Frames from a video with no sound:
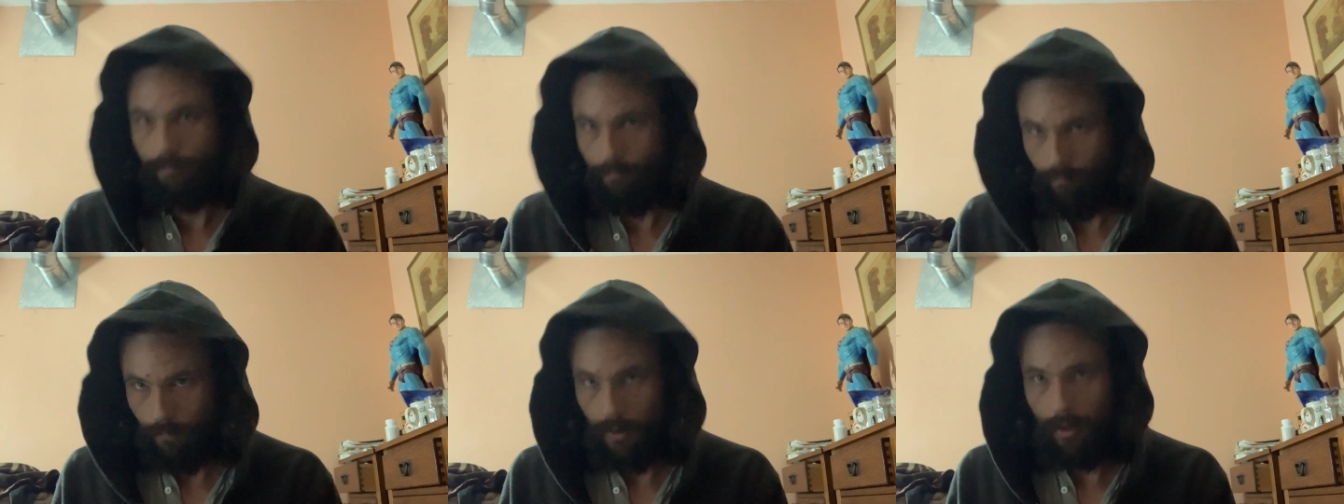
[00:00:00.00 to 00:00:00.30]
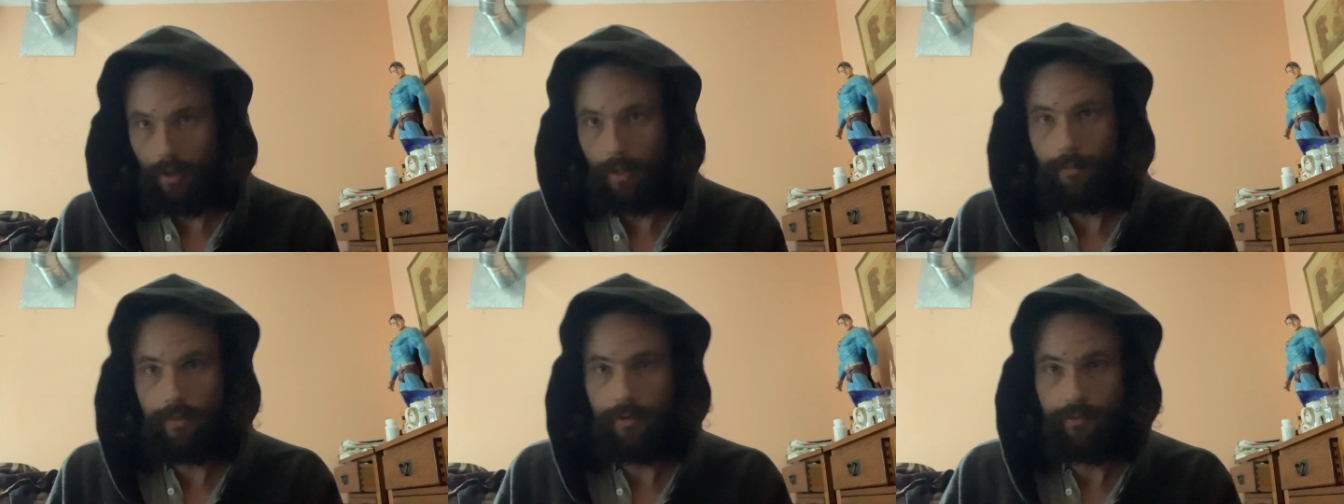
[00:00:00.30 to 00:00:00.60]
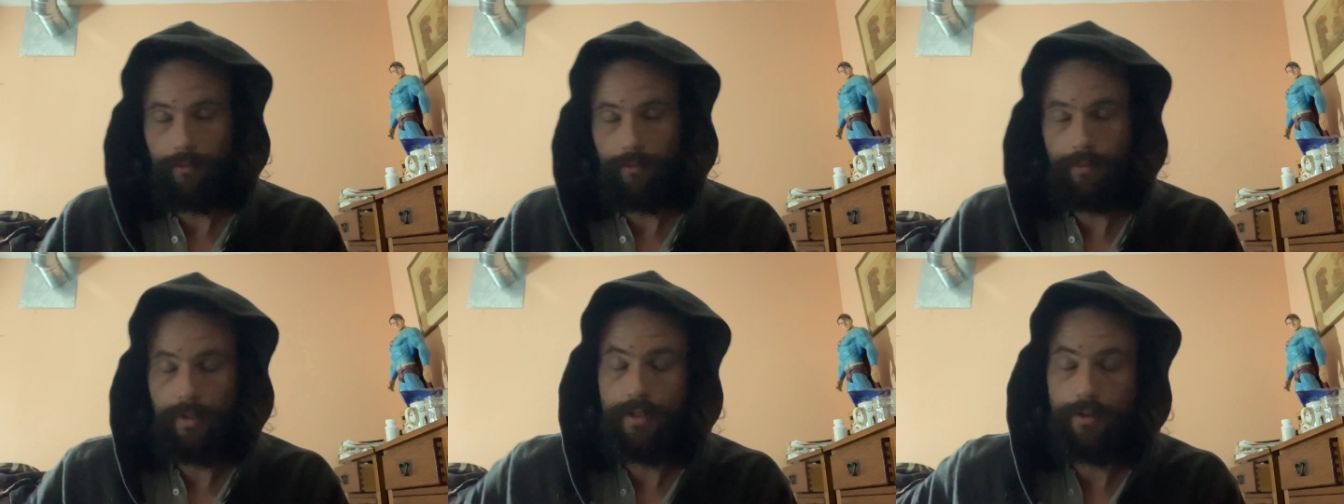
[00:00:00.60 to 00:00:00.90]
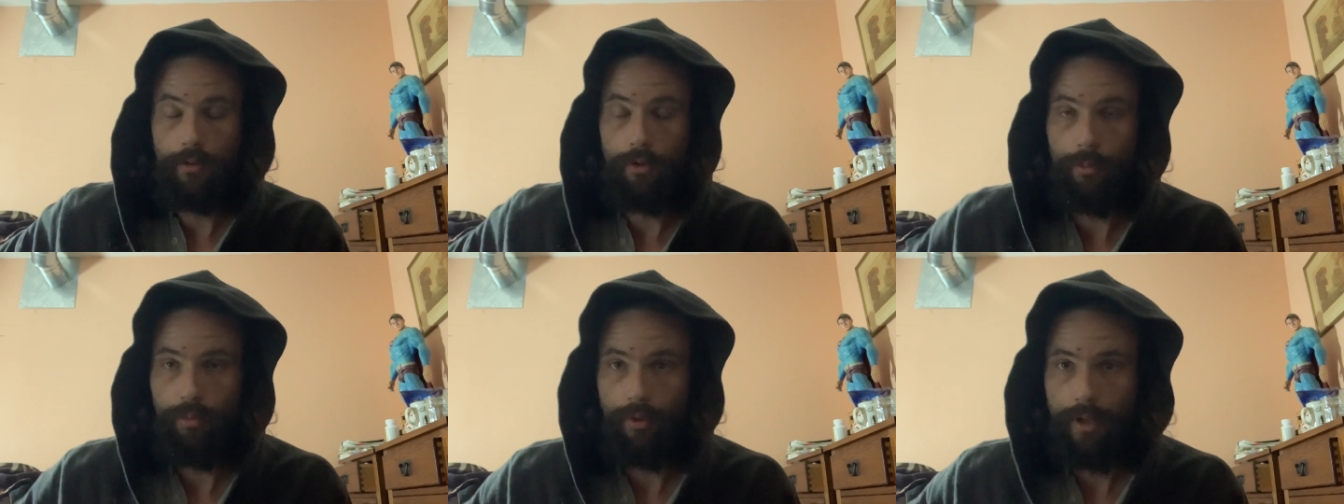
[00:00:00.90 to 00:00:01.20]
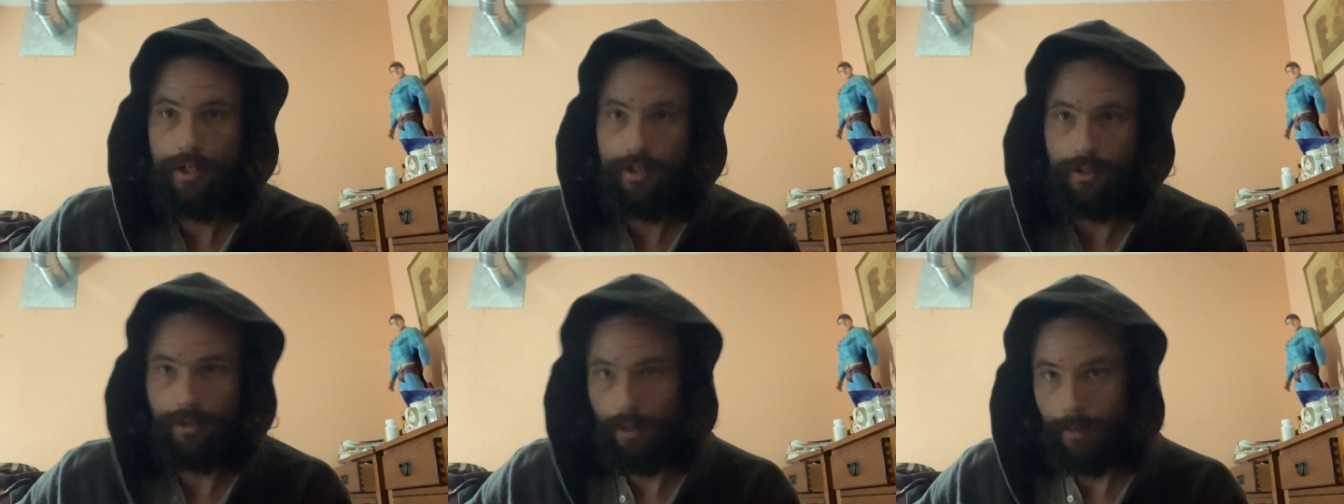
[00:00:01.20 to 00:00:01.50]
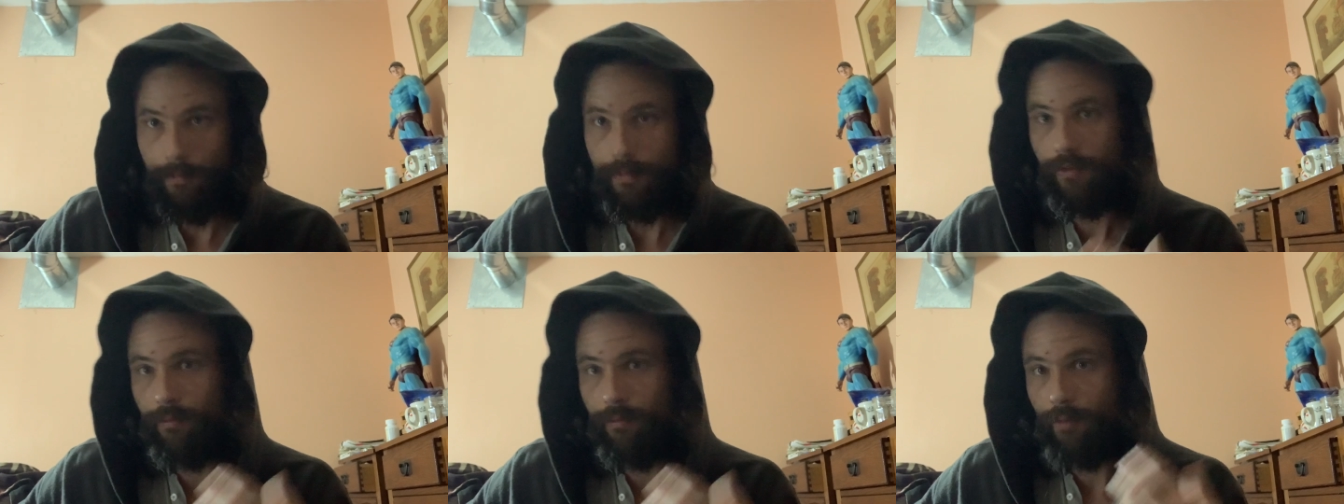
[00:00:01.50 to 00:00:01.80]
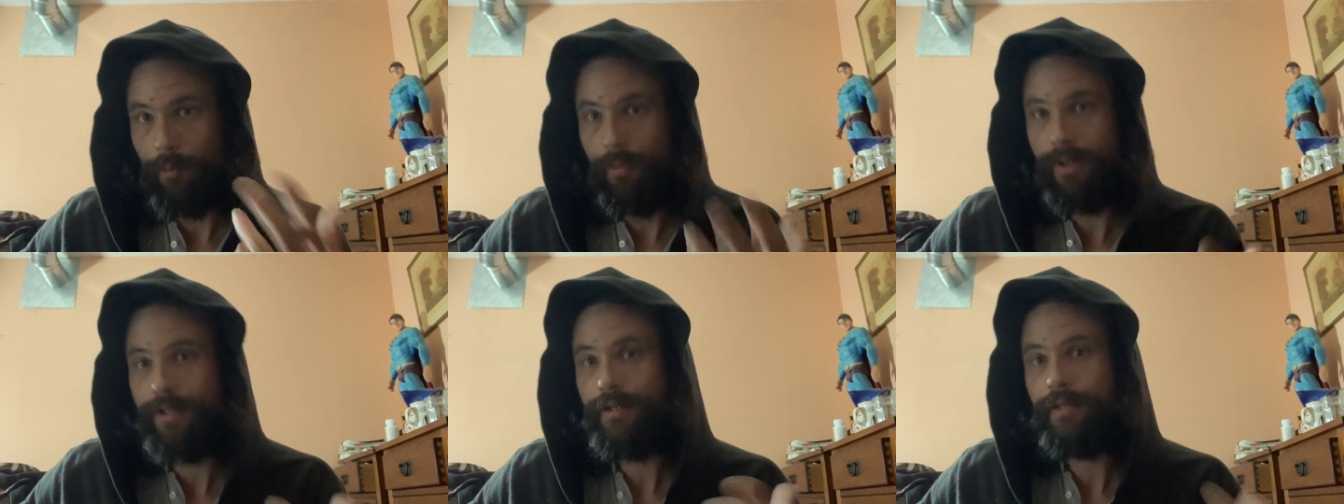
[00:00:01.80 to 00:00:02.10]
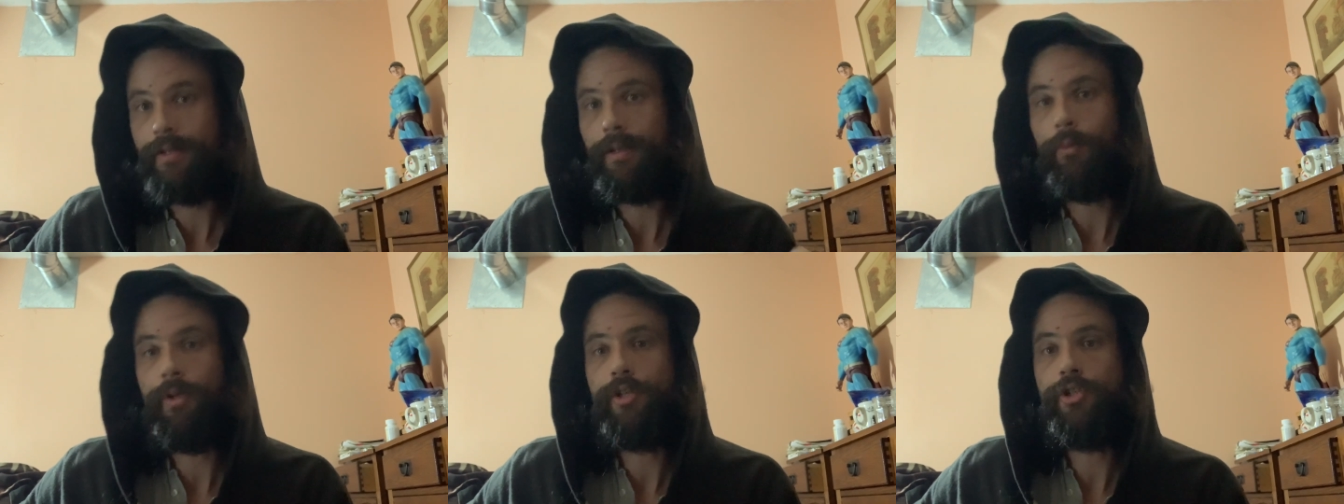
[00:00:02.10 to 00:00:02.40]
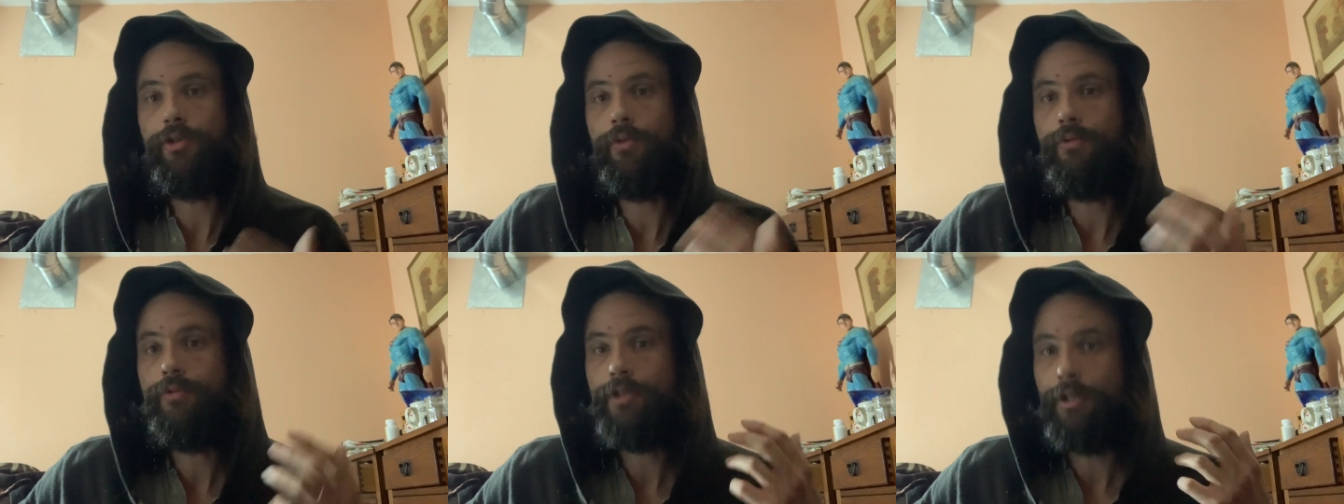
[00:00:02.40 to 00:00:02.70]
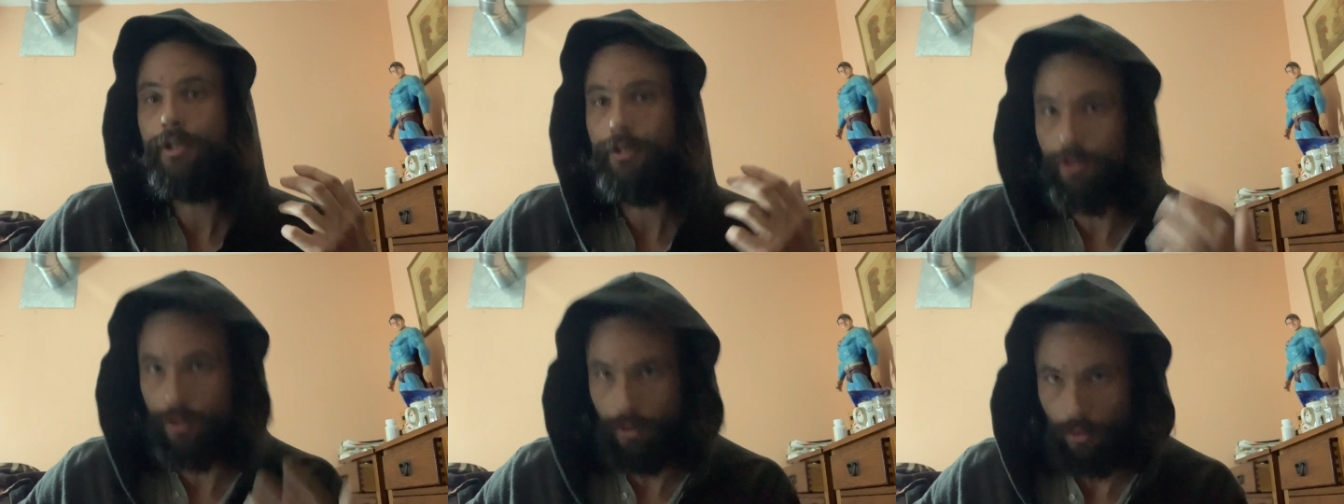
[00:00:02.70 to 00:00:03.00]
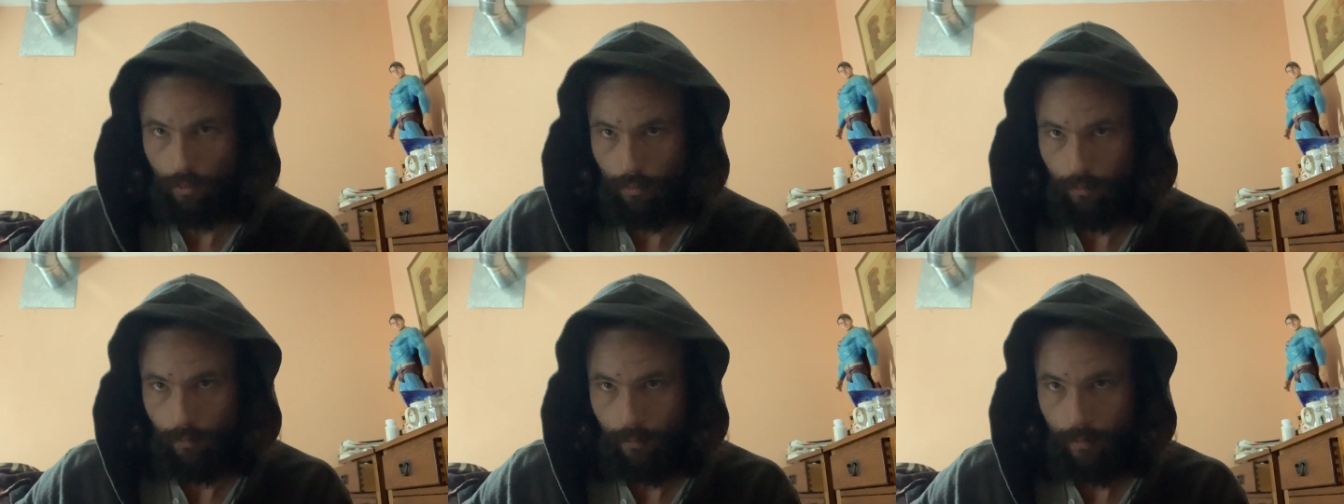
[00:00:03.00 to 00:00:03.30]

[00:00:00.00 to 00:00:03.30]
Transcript: it comes from these corporations, it comes from the business that we choose to do